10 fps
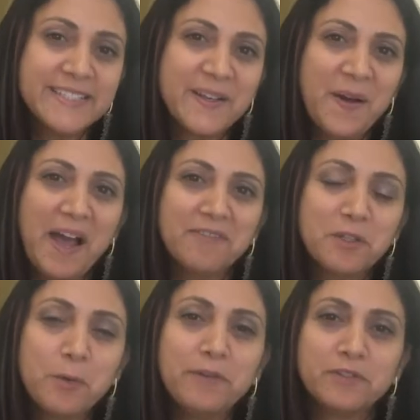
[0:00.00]
So
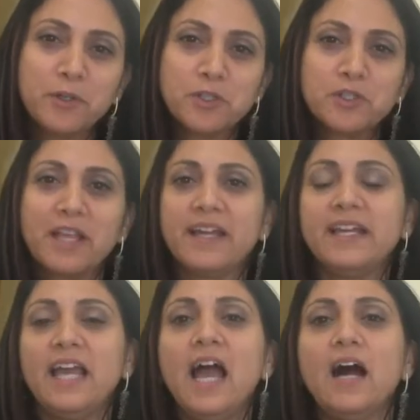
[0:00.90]
after we've nurtured that
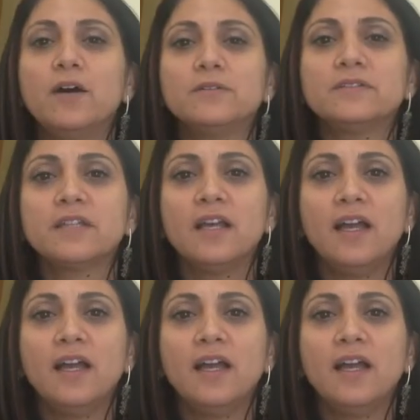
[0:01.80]
account,